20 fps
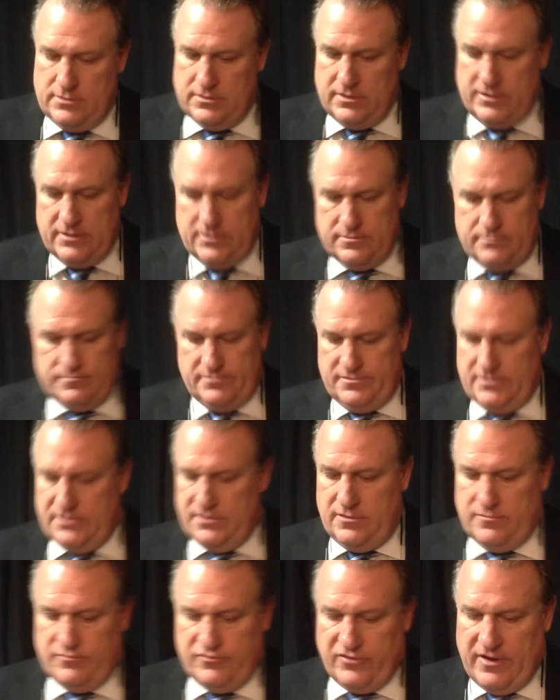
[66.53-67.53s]
Another, you
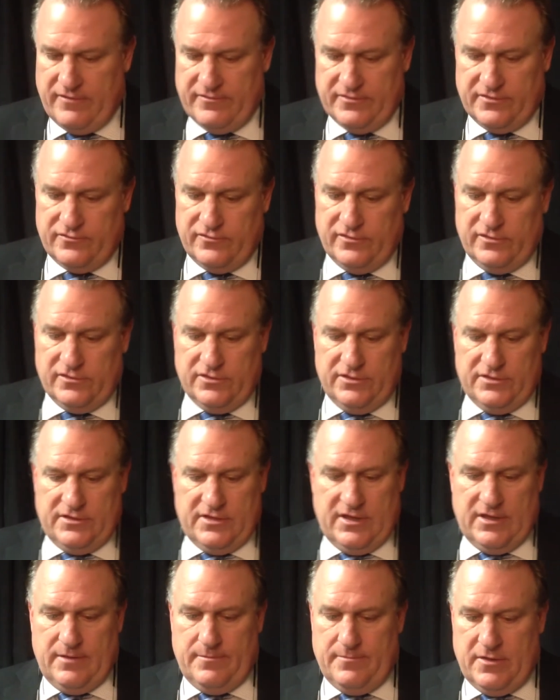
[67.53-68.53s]
know, Providence, a real good
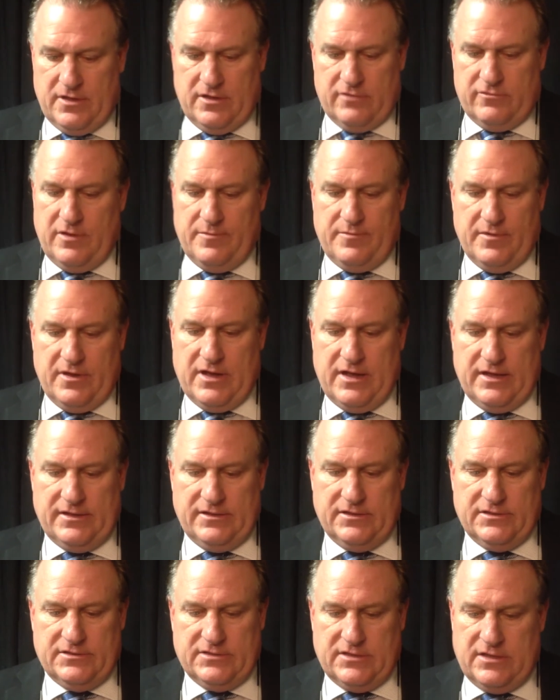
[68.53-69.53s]
team, uh, right behind
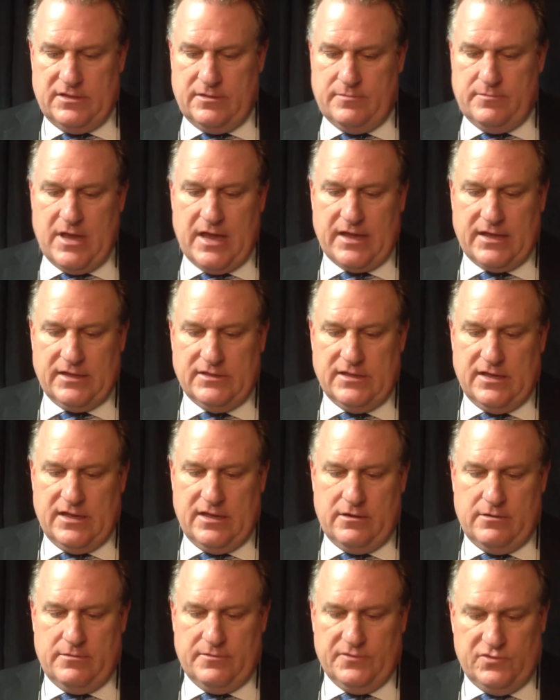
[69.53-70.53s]
us. Uh,
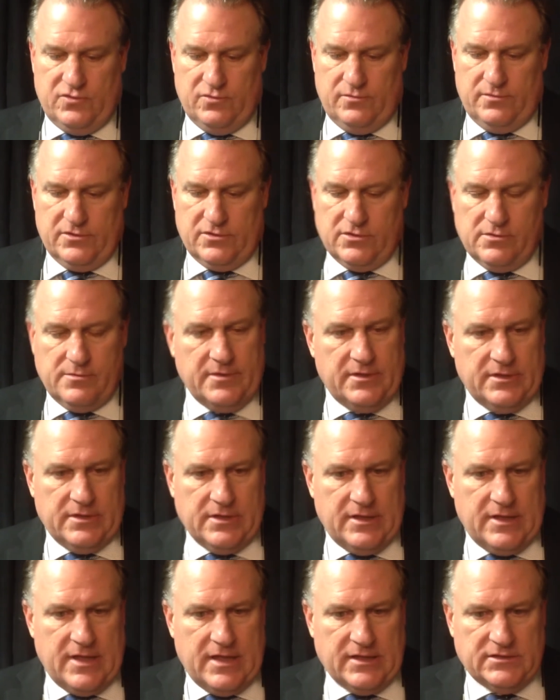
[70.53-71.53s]
McIntyre, I assume, is going to be in
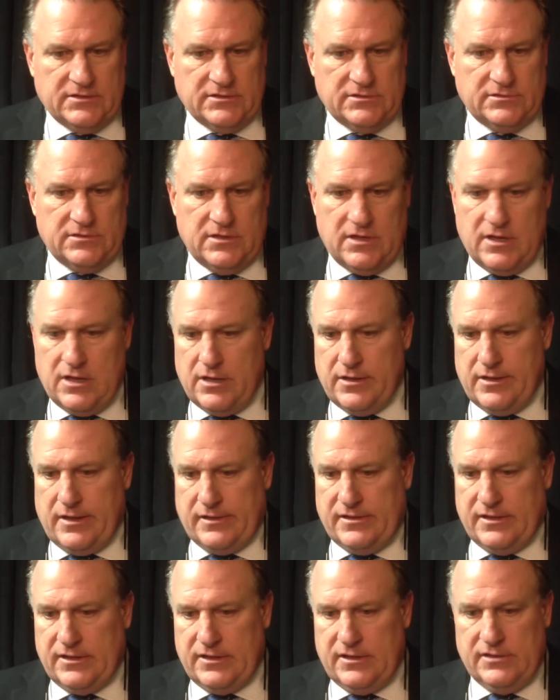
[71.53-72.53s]
the nets, and uh, I
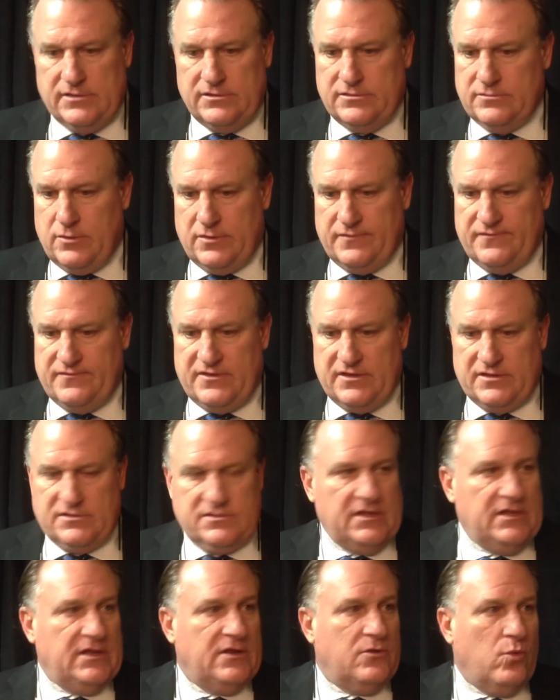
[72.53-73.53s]
think he's what
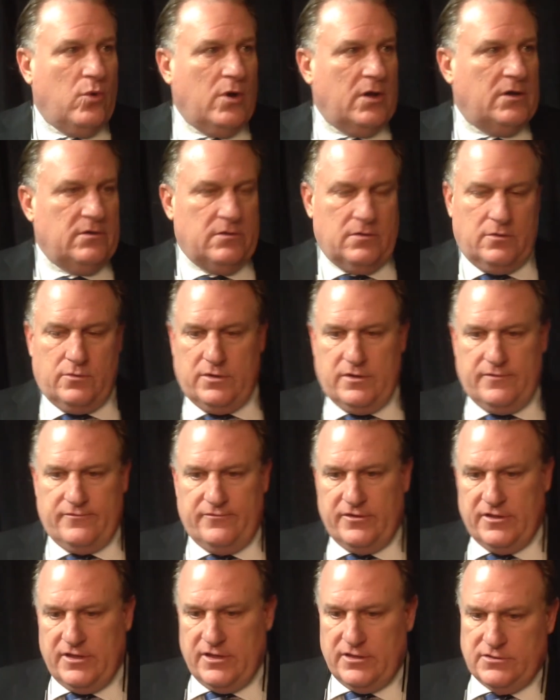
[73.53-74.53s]
16 and one or whatever
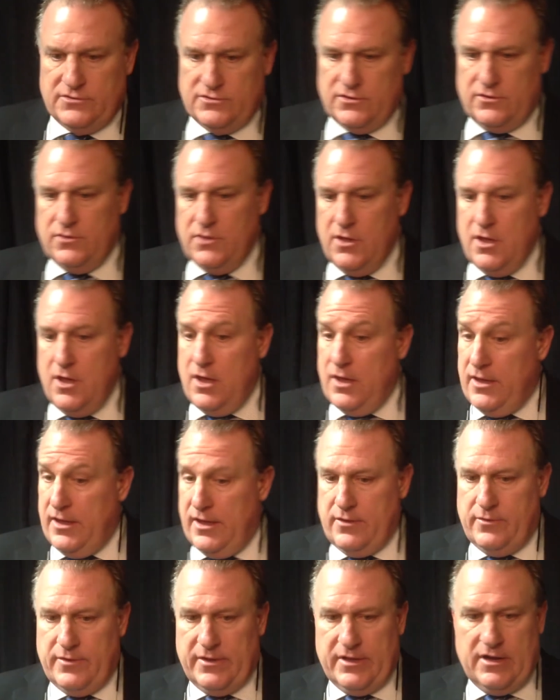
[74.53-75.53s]
he is. So,
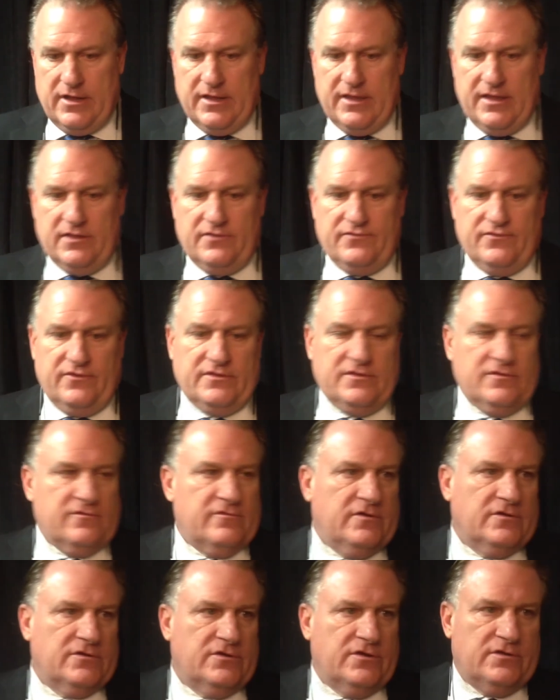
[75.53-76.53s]
hey, we got our hands full. It's a
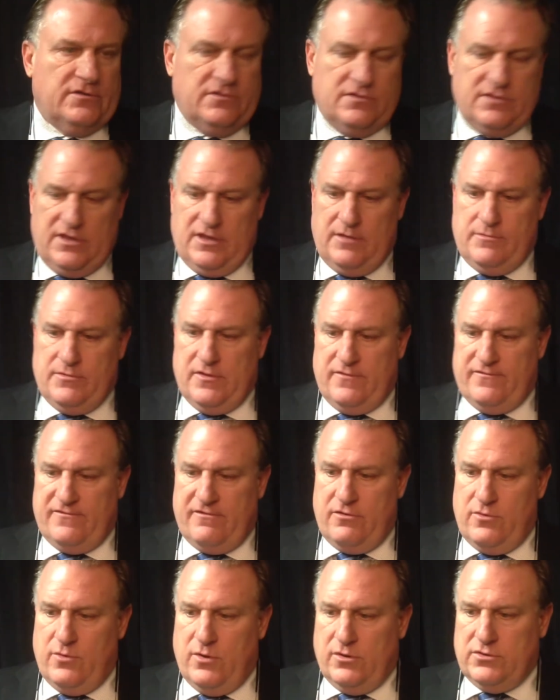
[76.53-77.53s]
real good team. They're
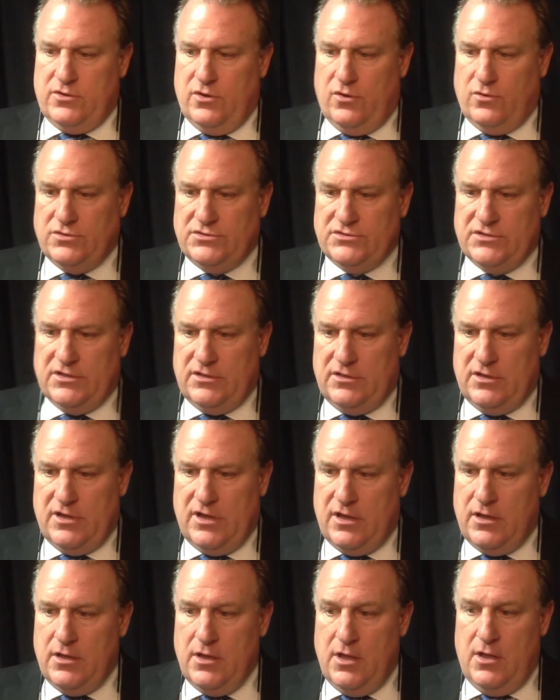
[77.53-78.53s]
very well coached, and
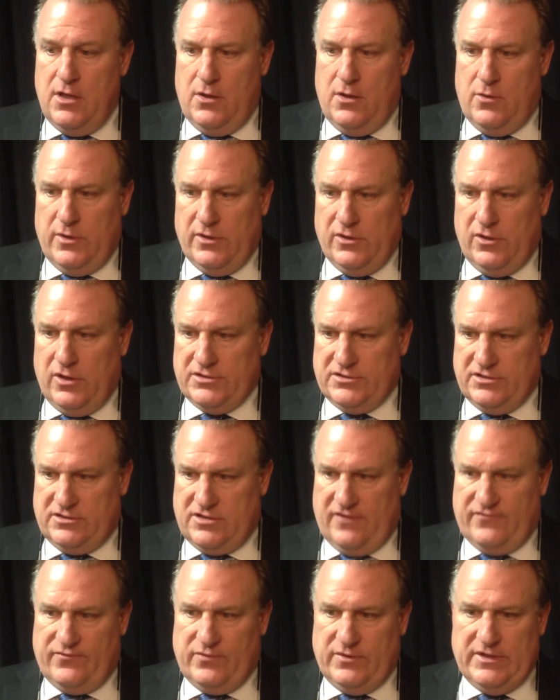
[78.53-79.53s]
uh, we lost a
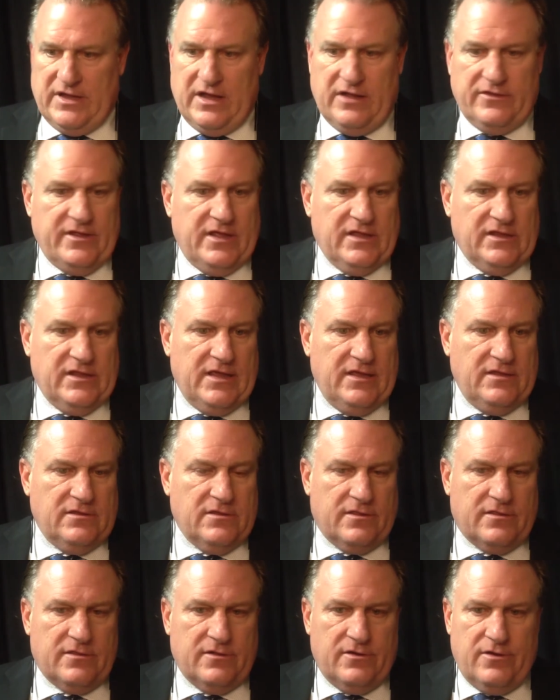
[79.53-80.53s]
tough one down there late in the
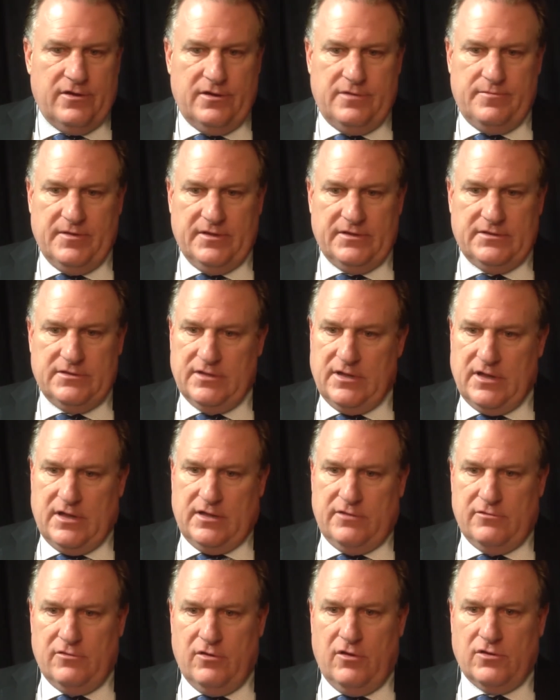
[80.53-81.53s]
third, but uh,
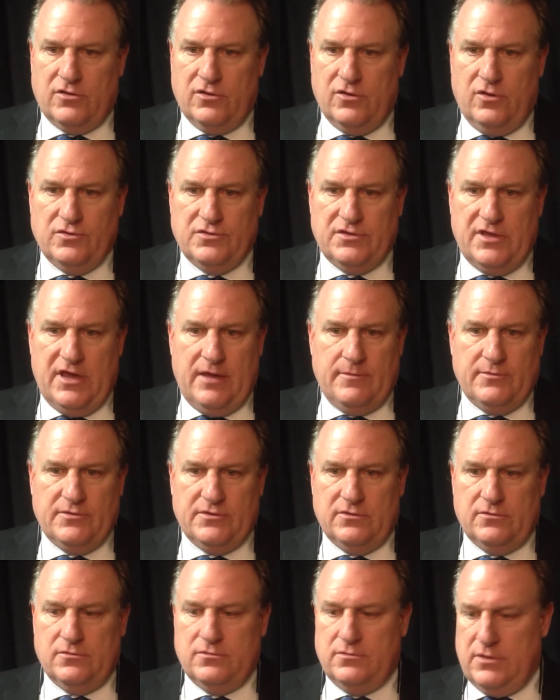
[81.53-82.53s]
they're all close games,
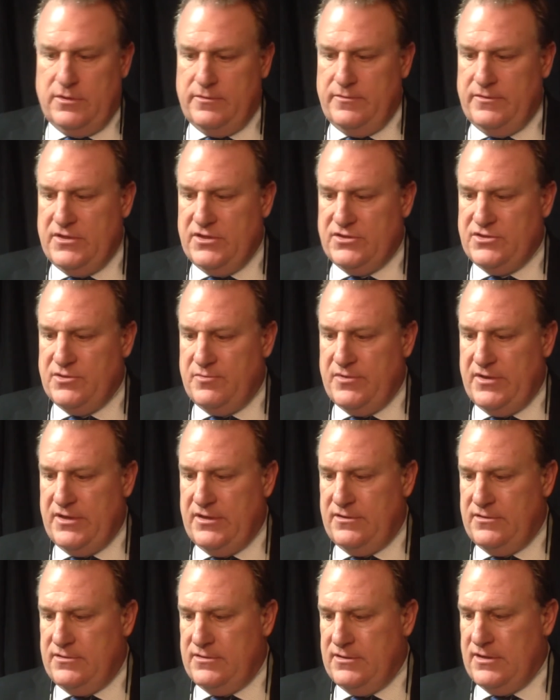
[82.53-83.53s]
so I anticipate
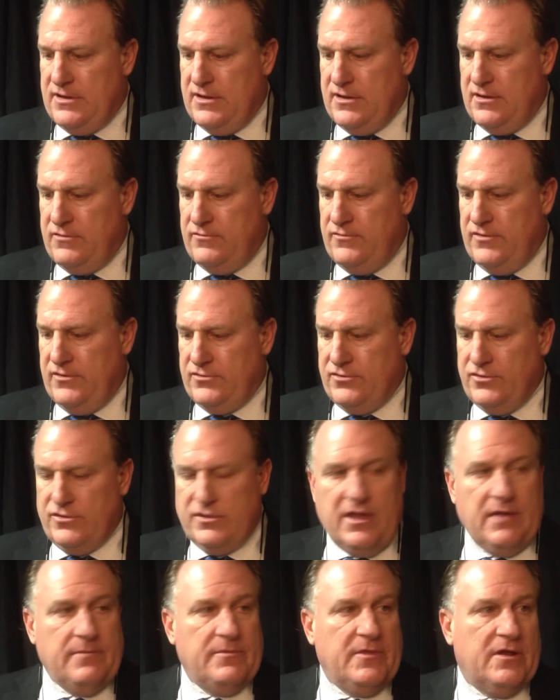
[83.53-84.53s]
uh, a real good
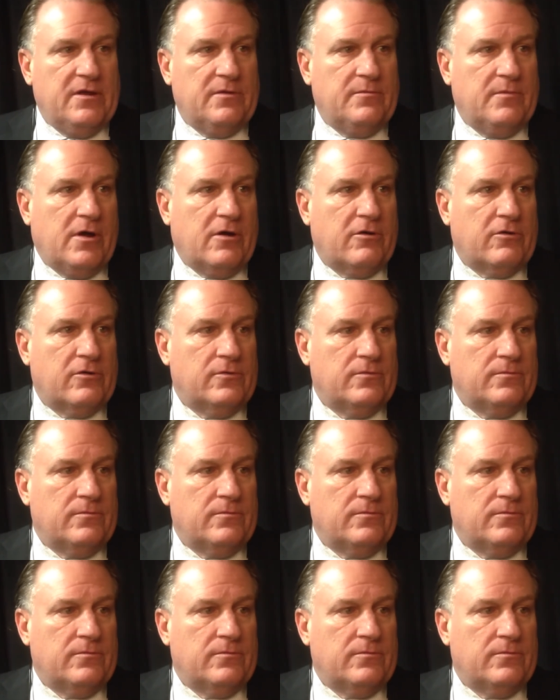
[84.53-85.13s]
game there tomorrow.